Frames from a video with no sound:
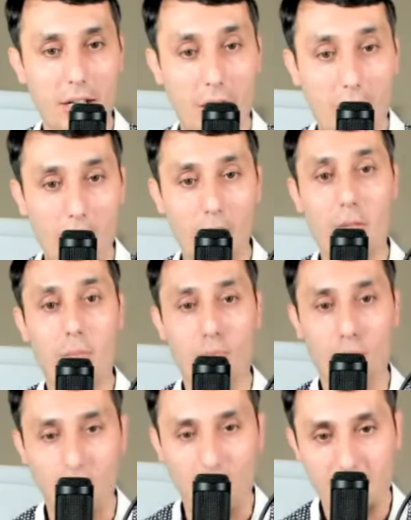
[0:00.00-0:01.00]
all the
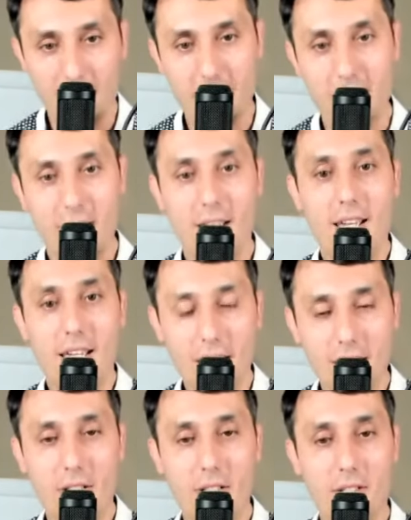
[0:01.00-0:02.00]
process
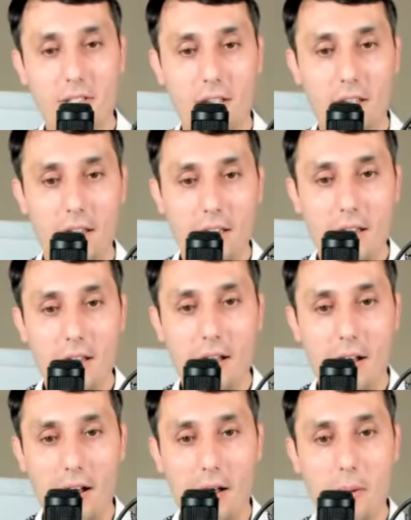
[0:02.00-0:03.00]
is llc
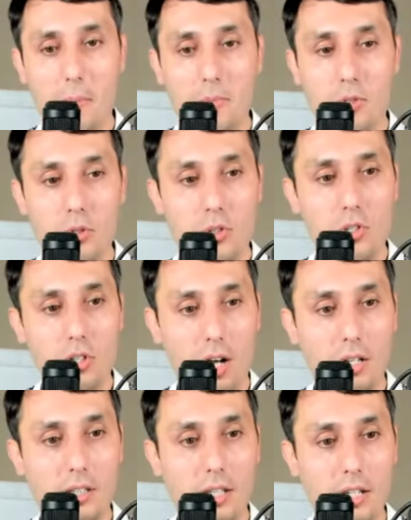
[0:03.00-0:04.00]
um, to
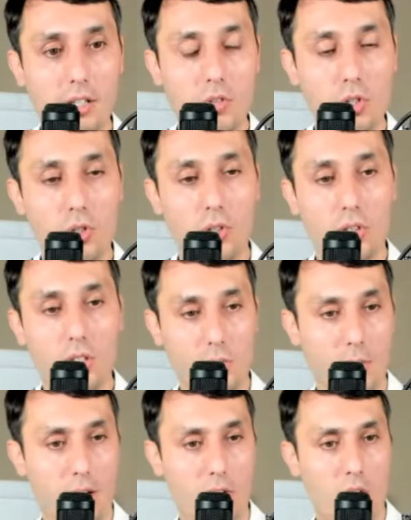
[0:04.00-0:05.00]
start the individual
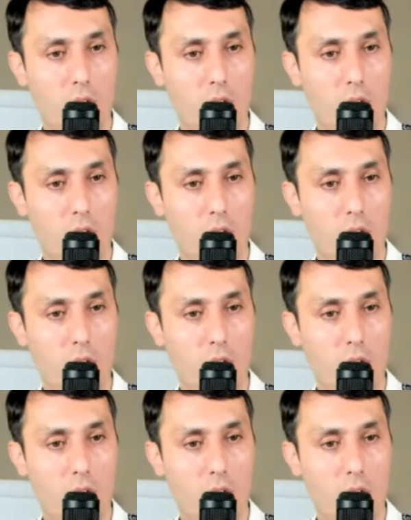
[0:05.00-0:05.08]
dispatch